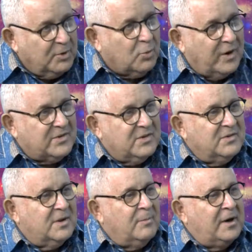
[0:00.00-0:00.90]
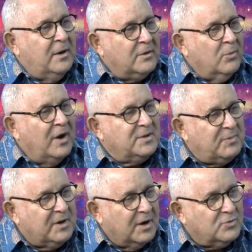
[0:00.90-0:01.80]
questions that might otherwise
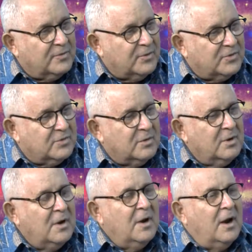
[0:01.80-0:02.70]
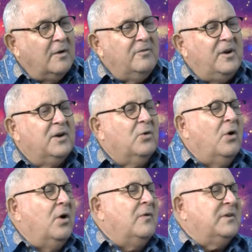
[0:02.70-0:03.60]
be controversial, and feed it
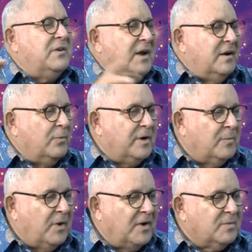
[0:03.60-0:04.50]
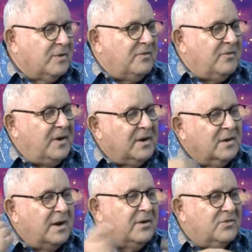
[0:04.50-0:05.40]
all the data we can possibly feed, and
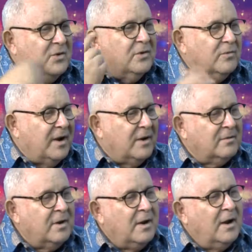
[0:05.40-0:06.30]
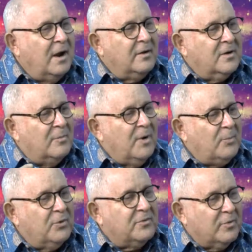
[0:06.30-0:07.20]
let it turn around and come
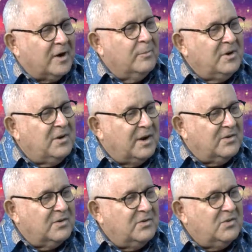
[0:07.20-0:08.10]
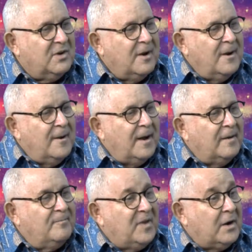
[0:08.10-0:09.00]
up with recommendations
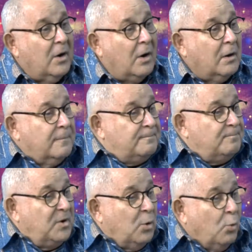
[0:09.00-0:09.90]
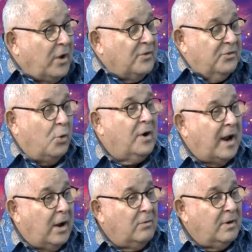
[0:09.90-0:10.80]
that are, well thought
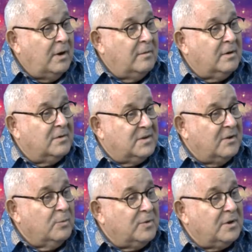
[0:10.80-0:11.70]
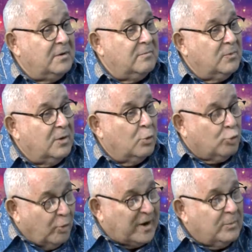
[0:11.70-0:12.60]
out and conceivably,
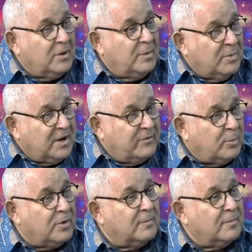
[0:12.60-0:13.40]
credible and believable.